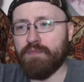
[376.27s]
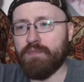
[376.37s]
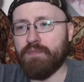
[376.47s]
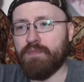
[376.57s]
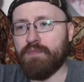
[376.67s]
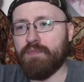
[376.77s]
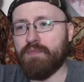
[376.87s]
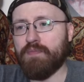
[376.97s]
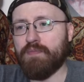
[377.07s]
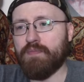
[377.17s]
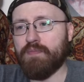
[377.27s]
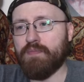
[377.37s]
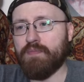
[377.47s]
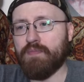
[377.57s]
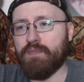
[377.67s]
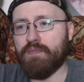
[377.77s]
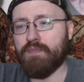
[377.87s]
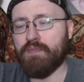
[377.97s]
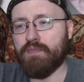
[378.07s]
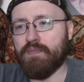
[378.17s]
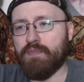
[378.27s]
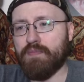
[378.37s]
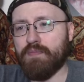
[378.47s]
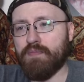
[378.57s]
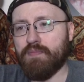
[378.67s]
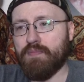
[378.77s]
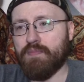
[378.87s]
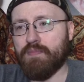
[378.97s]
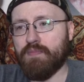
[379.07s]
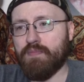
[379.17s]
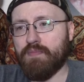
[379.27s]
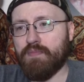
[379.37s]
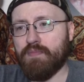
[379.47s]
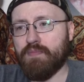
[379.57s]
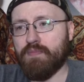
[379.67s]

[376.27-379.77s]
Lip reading: No one is speaking in this clip.